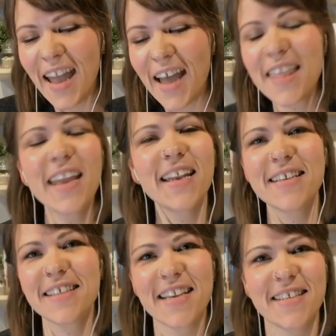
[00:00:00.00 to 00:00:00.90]
I think it
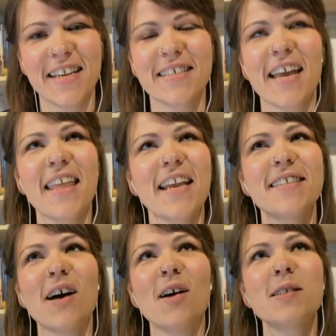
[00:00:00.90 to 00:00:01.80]
is laziness. I think
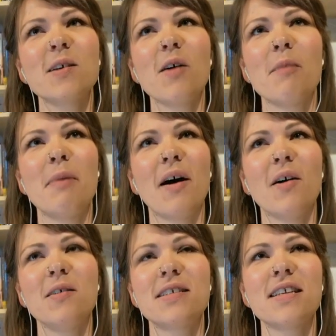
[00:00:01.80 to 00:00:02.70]
it's also
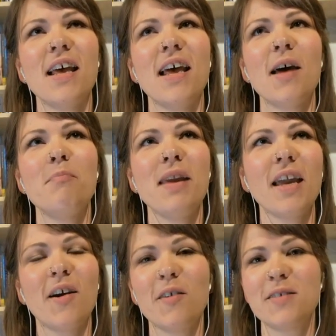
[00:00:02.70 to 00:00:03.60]
about
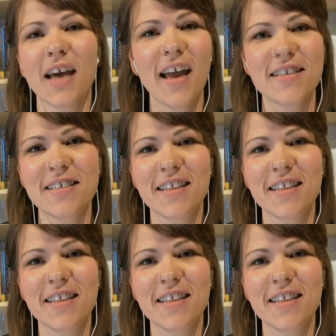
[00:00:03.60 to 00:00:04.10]
being out of touch.